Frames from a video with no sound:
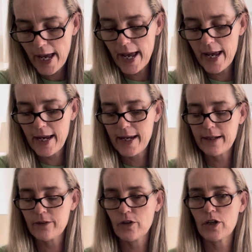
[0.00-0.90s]

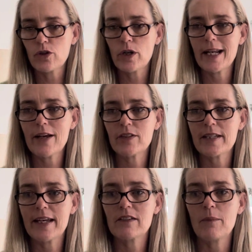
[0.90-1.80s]
and you're going to have to
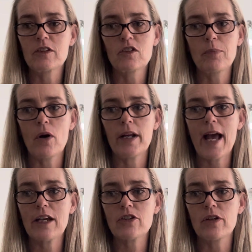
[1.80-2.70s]
take some inspired
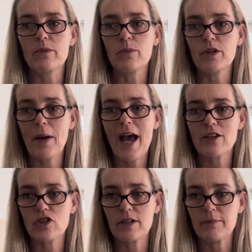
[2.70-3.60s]
action with
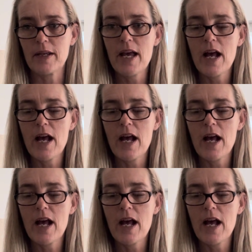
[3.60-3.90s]
passion.